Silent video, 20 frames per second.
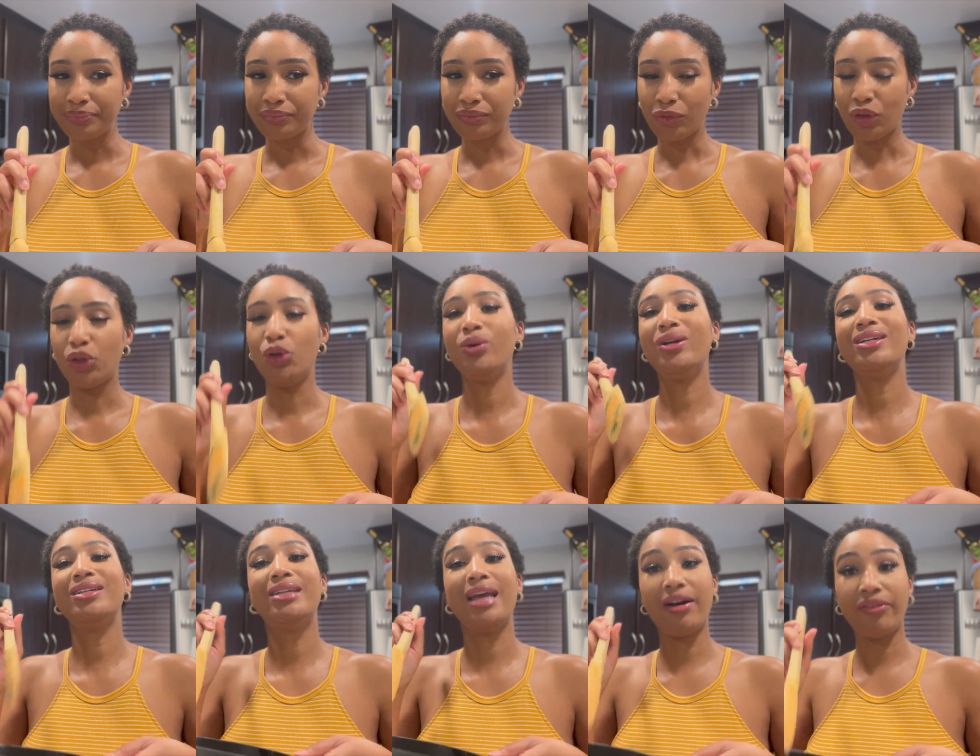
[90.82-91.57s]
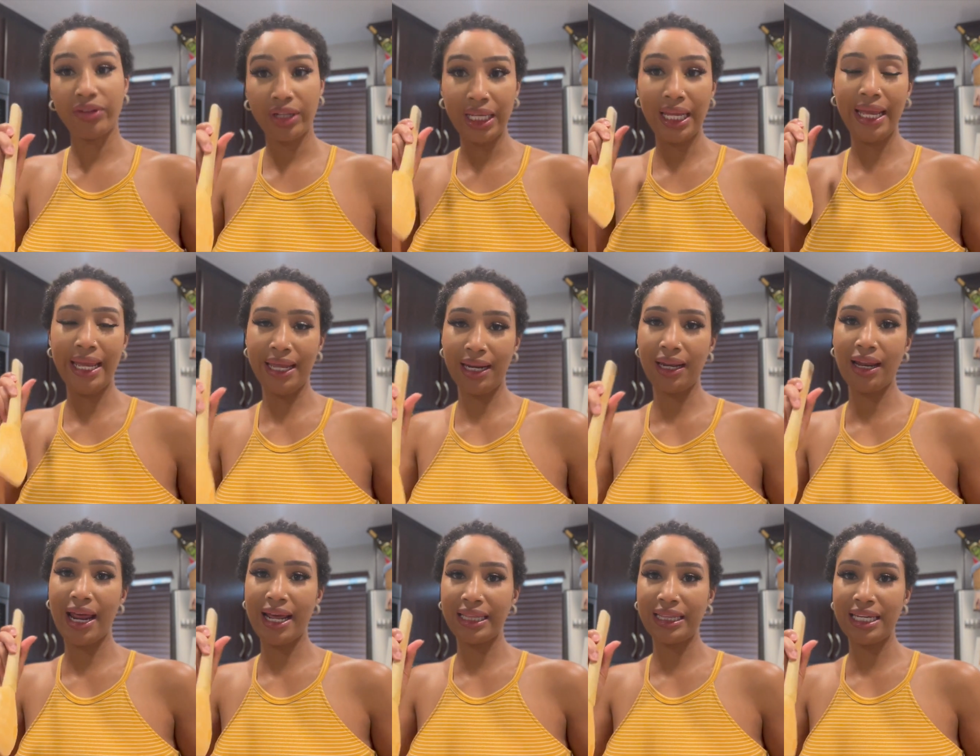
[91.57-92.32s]
You could definitely eat it
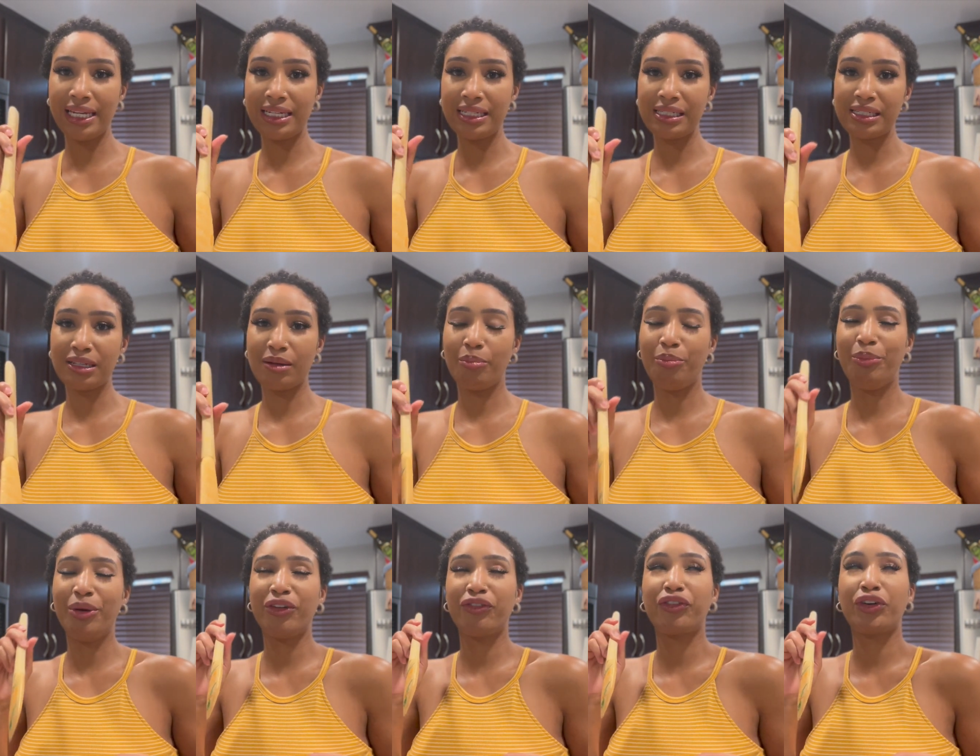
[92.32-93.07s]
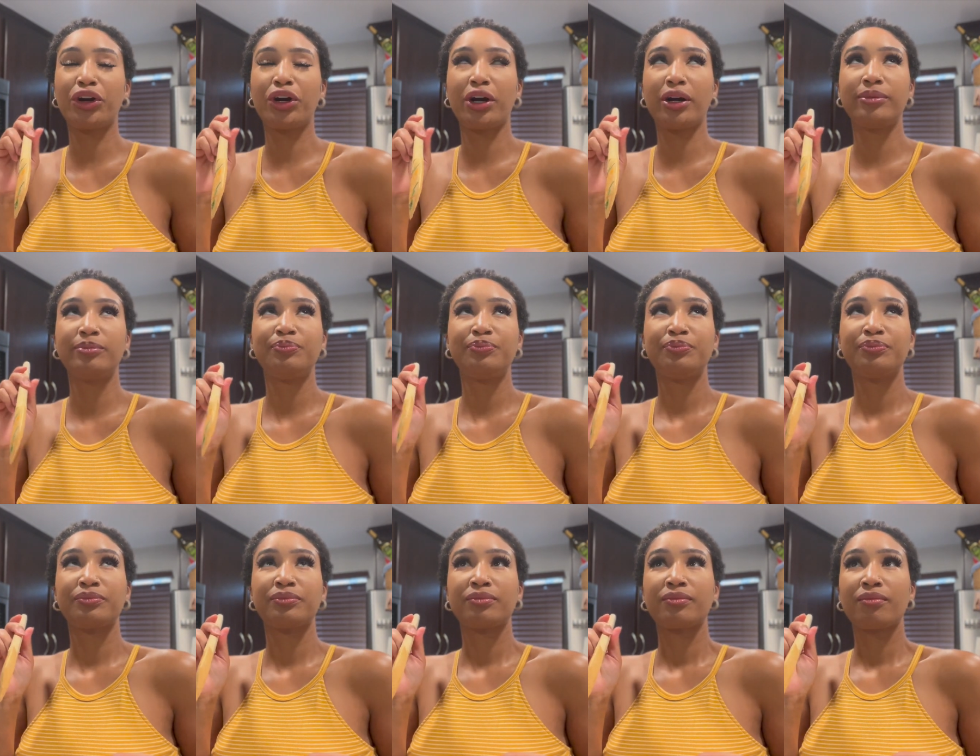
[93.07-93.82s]
like this, but for
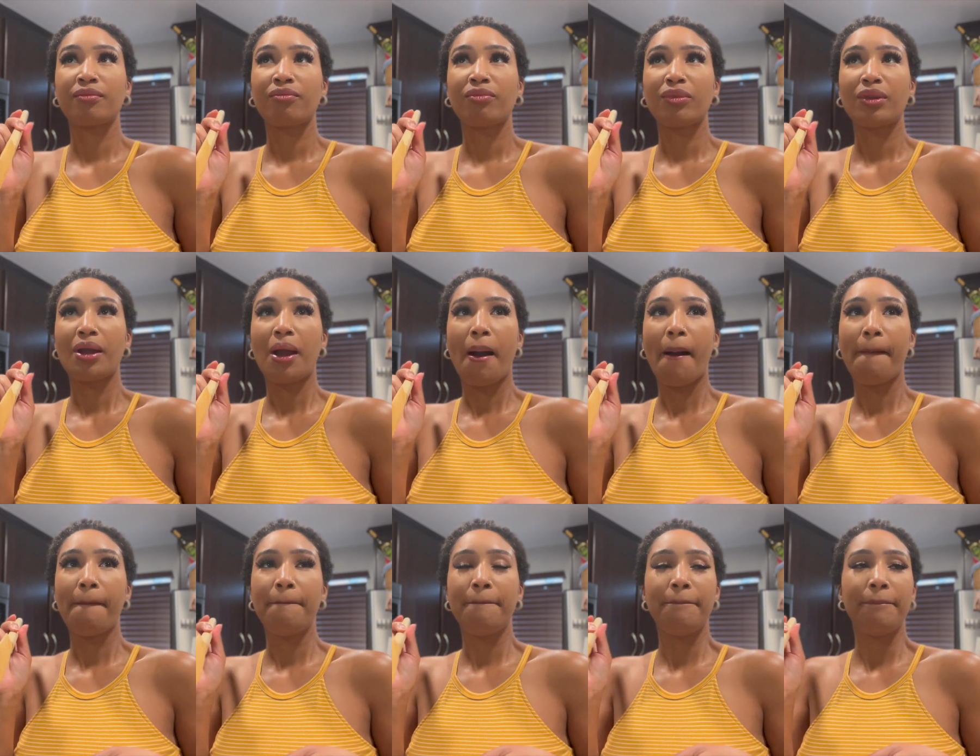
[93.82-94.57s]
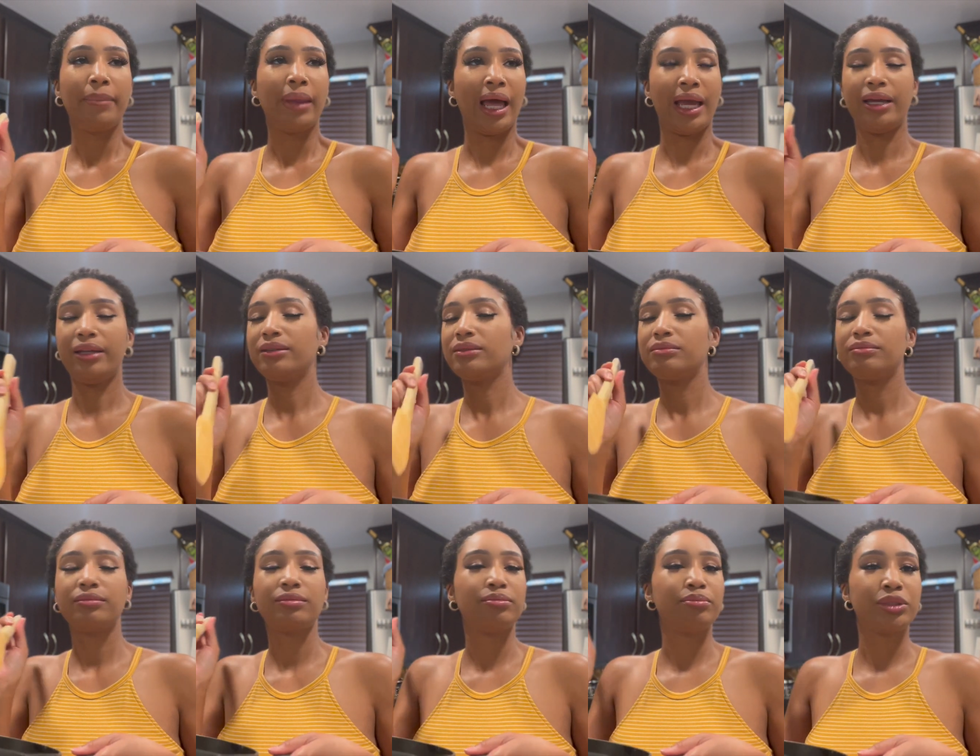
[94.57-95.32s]
like
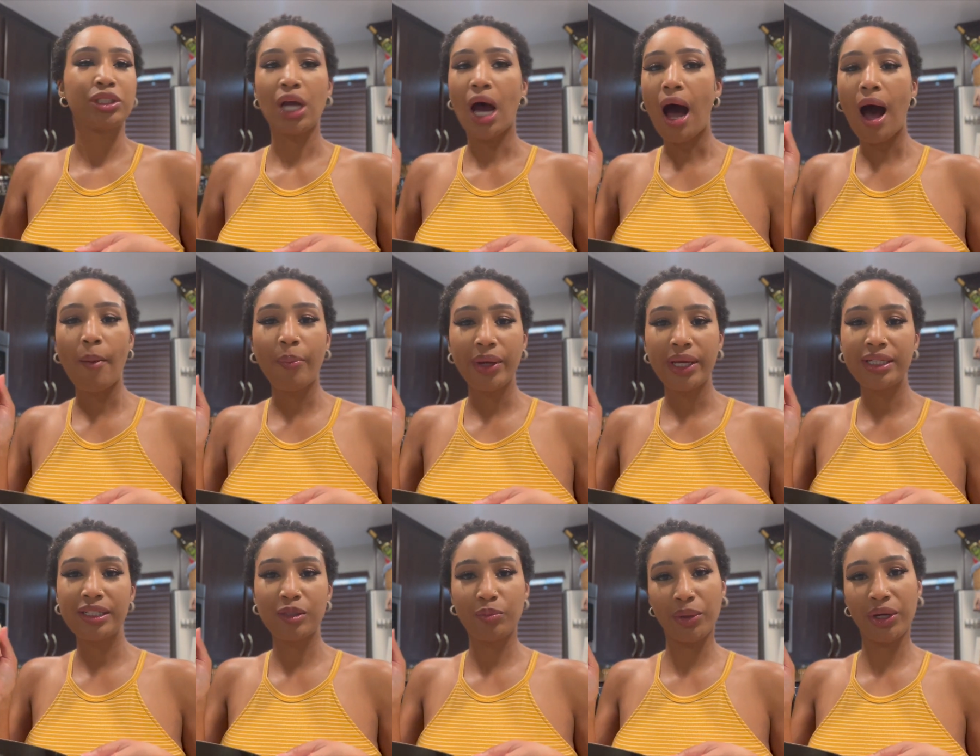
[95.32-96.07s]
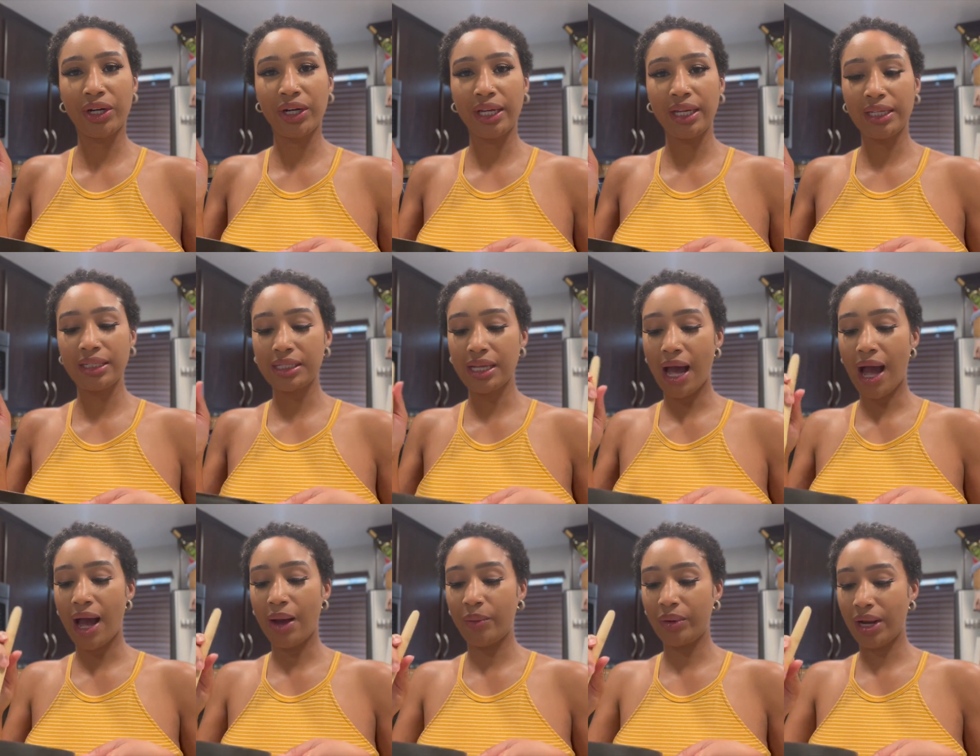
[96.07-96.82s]
top experience,
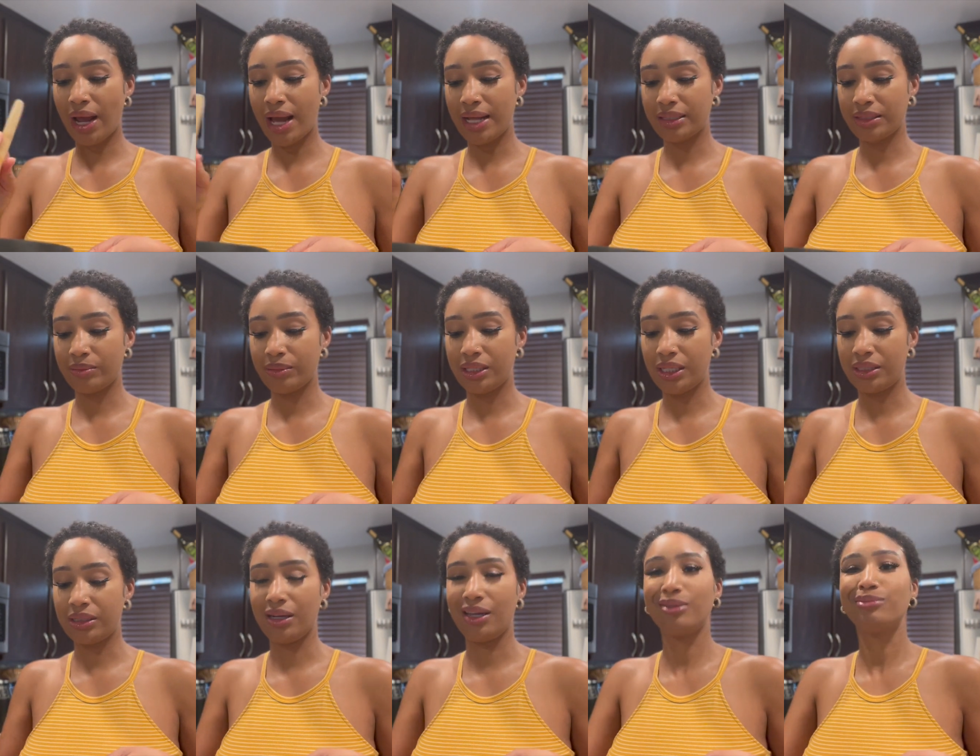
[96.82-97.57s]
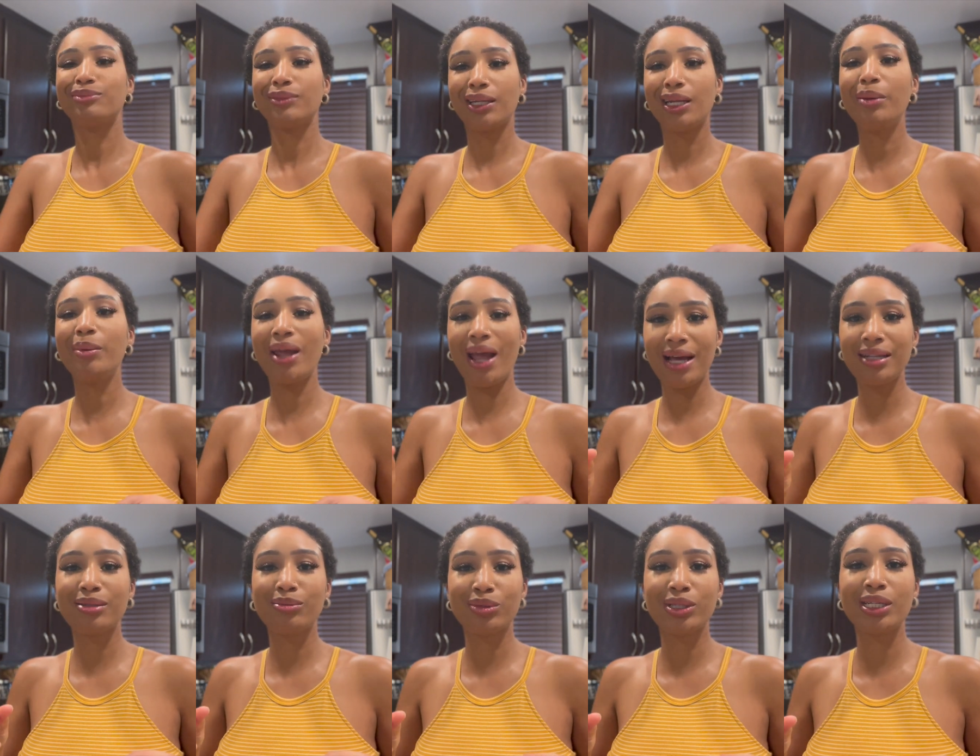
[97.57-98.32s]
I would add some seasoning. Let me
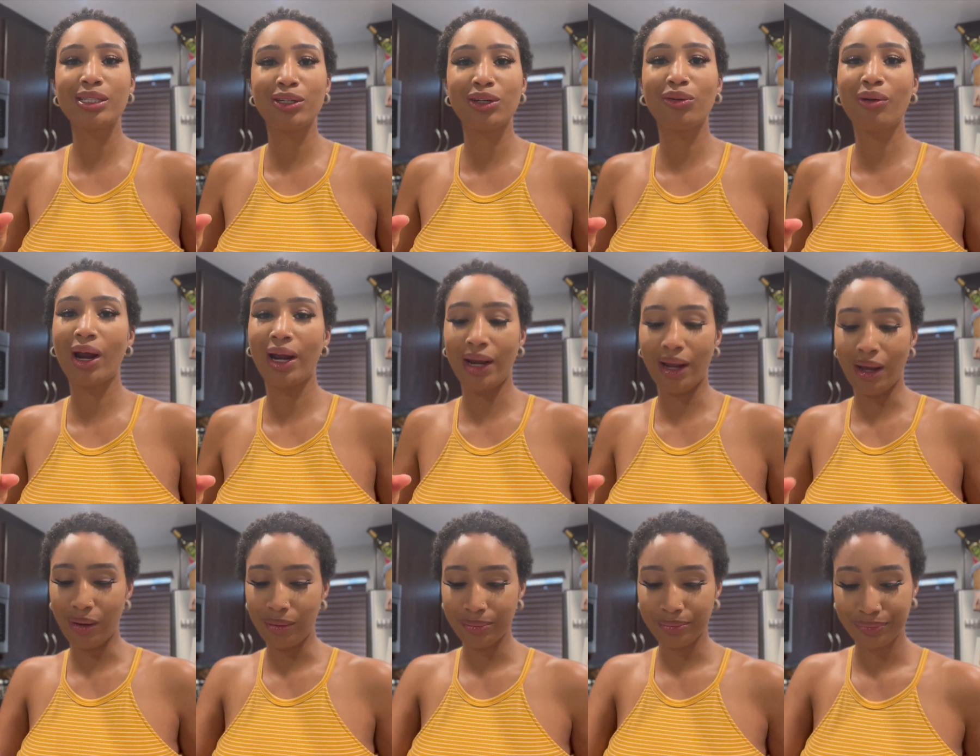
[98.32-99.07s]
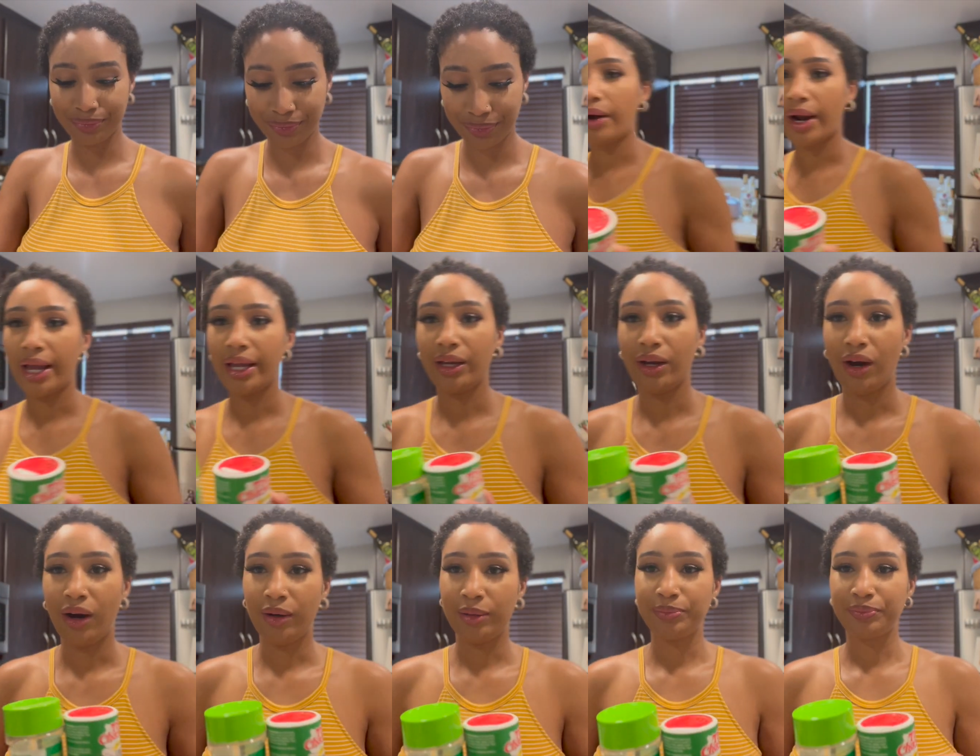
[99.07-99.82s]
add some seasoning right now. All right,
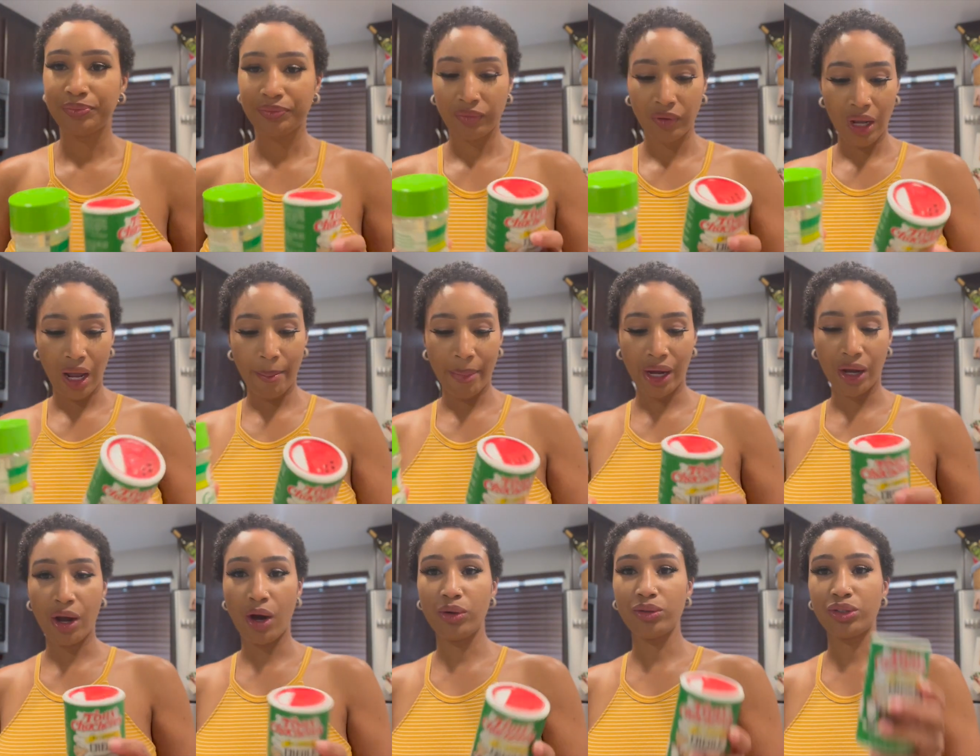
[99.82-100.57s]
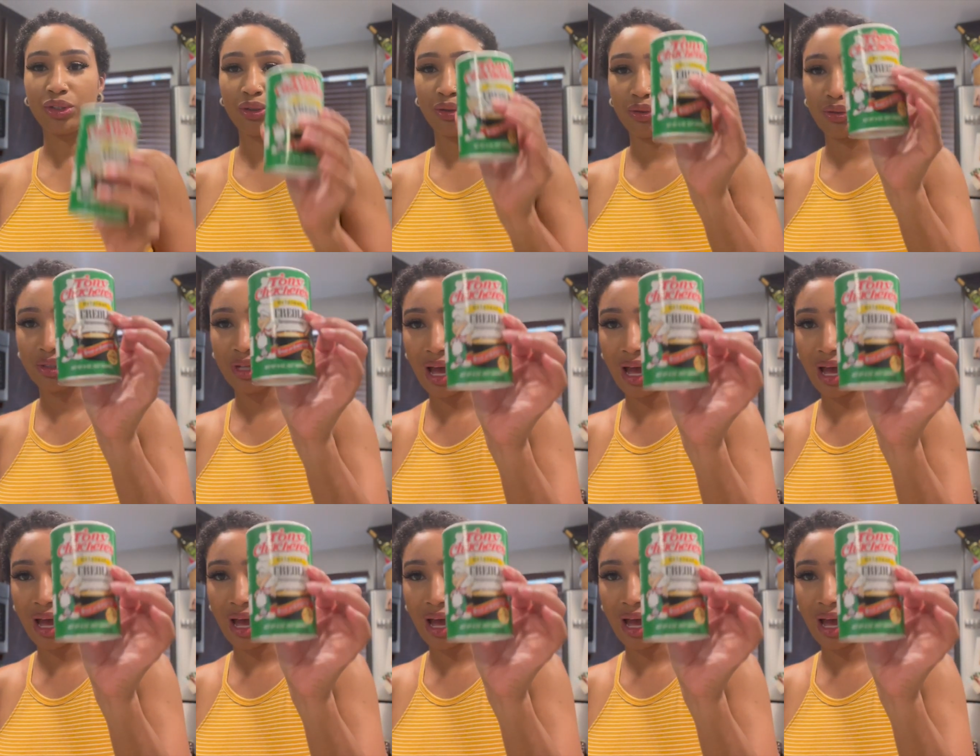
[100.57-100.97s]
y'all, got my go-tos.